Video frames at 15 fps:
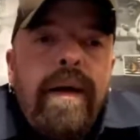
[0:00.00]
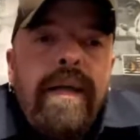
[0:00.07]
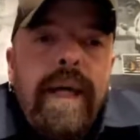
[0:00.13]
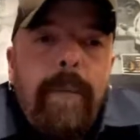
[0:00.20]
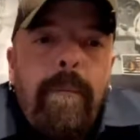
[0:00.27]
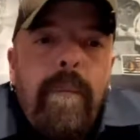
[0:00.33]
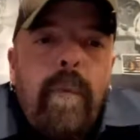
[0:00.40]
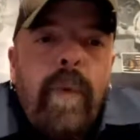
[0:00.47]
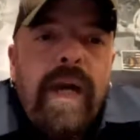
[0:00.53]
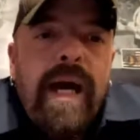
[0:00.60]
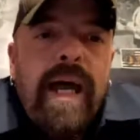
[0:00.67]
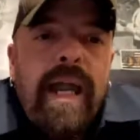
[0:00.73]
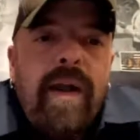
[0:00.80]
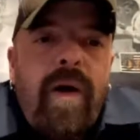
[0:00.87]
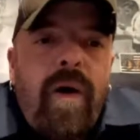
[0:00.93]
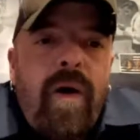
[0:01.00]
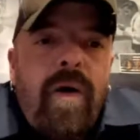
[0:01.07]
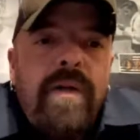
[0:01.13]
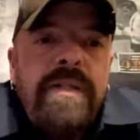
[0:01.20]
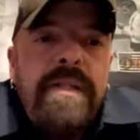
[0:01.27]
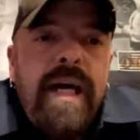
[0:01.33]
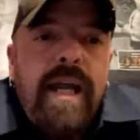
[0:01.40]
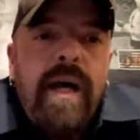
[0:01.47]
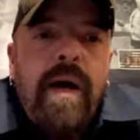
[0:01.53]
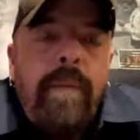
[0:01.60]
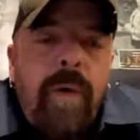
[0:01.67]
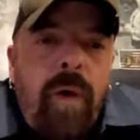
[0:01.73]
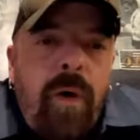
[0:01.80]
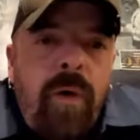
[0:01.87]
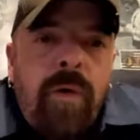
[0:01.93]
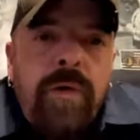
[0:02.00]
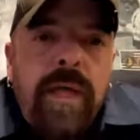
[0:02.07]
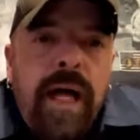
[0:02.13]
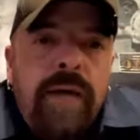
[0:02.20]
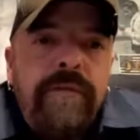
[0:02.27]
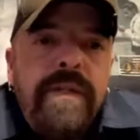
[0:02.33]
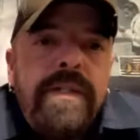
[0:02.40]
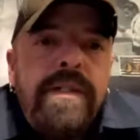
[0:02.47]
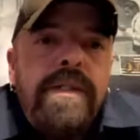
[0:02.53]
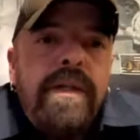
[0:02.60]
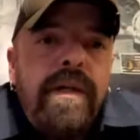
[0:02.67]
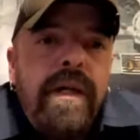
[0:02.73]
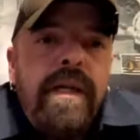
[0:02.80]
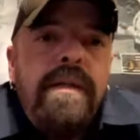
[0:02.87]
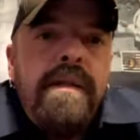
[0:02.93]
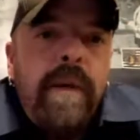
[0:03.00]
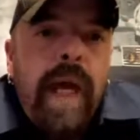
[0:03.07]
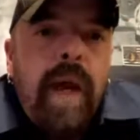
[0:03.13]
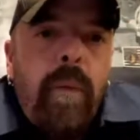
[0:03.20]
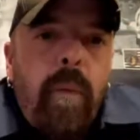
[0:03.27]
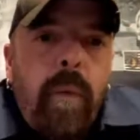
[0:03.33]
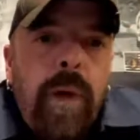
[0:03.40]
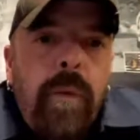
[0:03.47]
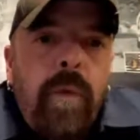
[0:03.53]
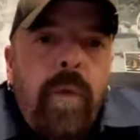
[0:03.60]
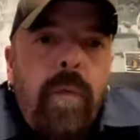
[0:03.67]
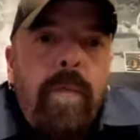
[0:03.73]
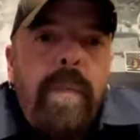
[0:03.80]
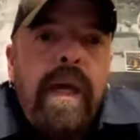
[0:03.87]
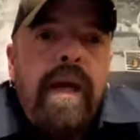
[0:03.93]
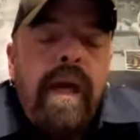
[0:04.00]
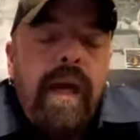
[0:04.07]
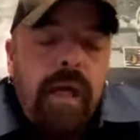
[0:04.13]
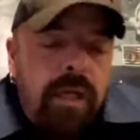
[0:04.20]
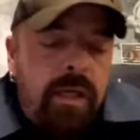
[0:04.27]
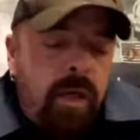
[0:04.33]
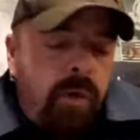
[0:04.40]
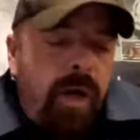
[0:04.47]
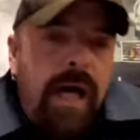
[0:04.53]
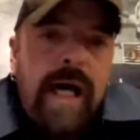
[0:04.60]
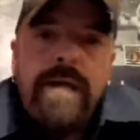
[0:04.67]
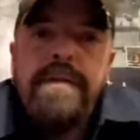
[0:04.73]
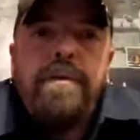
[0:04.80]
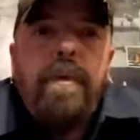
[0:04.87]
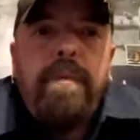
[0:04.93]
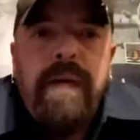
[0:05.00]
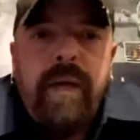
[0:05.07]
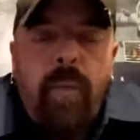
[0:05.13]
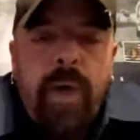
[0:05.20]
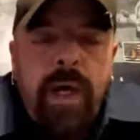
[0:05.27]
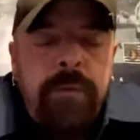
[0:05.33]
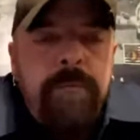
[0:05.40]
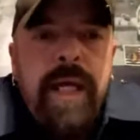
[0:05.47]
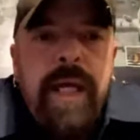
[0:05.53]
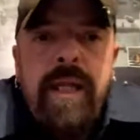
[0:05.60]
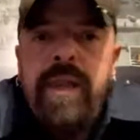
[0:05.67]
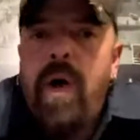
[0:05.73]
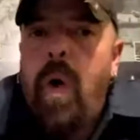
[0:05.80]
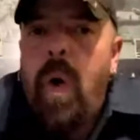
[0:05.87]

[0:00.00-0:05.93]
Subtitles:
Yep, we got it all set up. All life is good, and you guys will be with me the